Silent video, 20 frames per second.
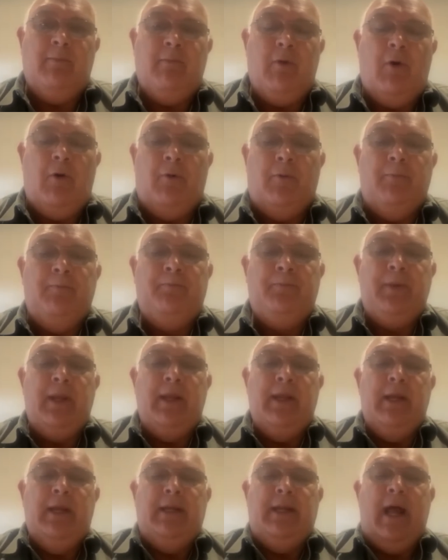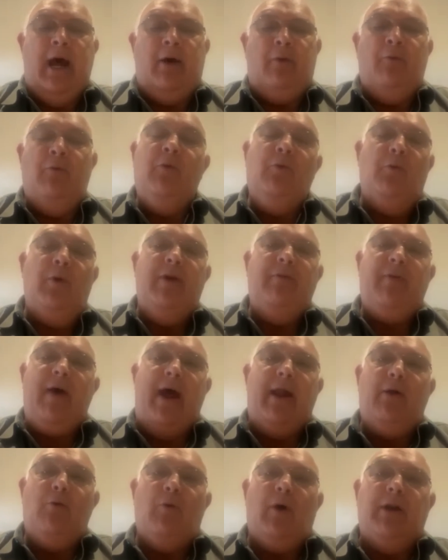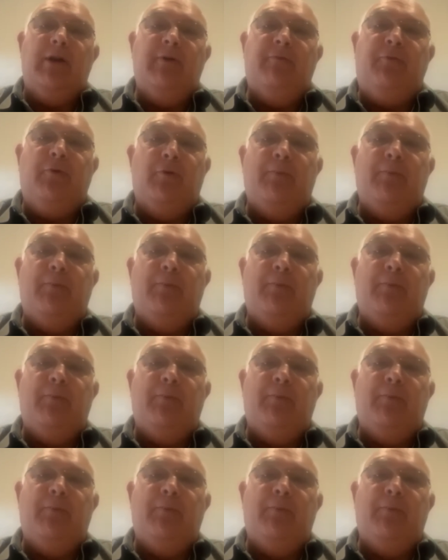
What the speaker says: more. Now, we've had a wonderful